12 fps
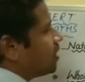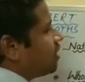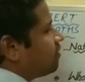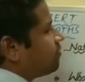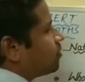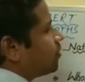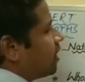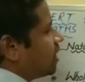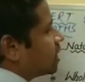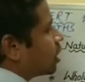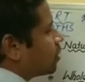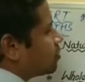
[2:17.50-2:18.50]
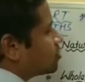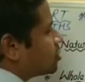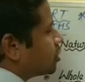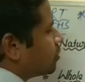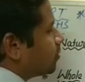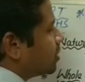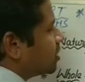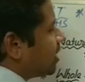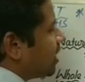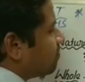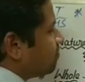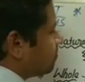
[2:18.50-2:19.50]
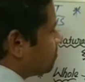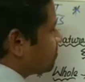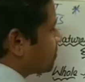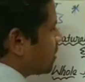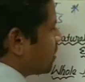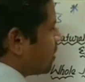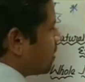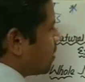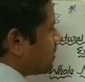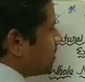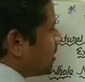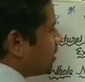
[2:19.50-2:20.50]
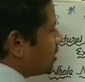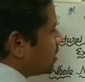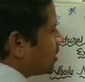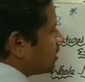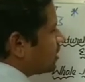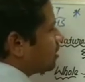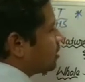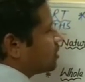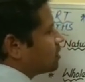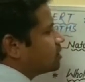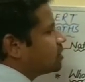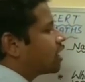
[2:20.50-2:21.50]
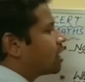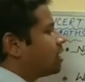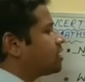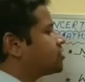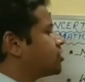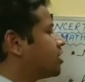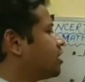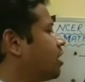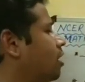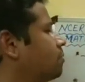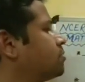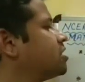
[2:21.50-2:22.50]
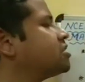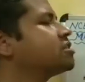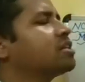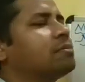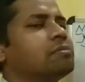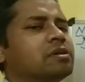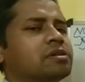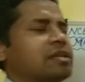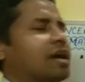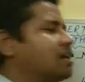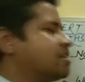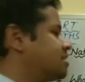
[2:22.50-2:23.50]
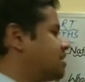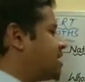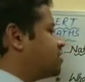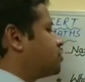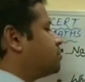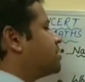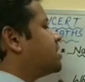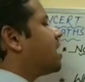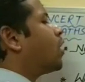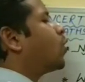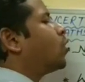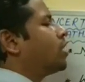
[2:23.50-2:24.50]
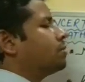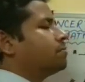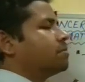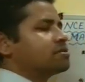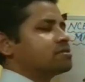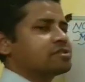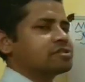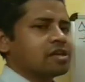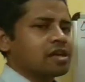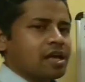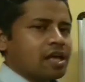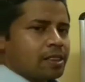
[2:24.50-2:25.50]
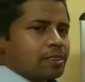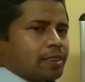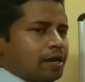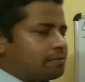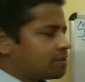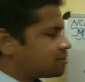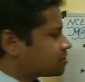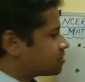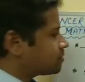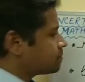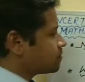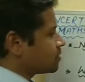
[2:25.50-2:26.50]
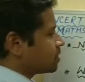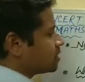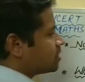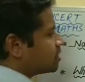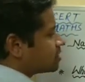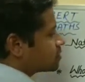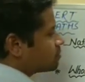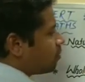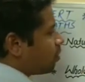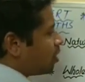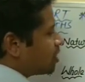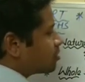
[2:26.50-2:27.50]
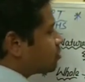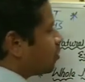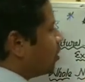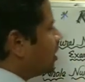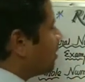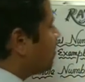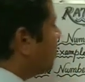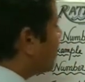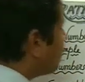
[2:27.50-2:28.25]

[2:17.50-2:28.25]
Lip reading: if you include 0 with them, then the collection of these numbers are said to be the whole numbers. That means the smallest whole number